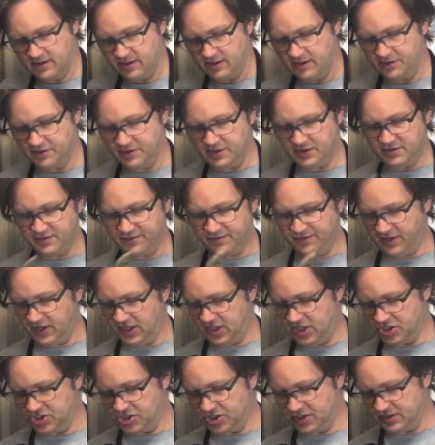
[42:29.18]
Now this
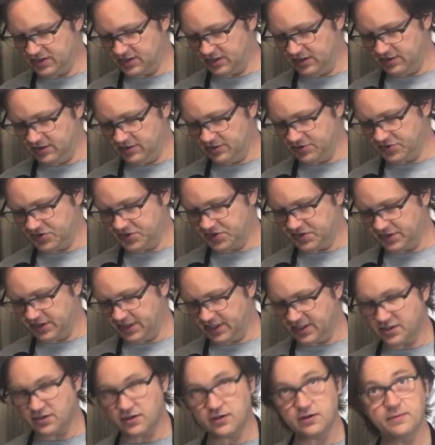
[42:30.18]
finish is a little
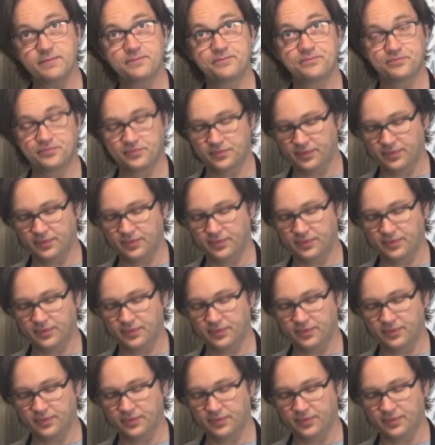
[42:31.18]
slicker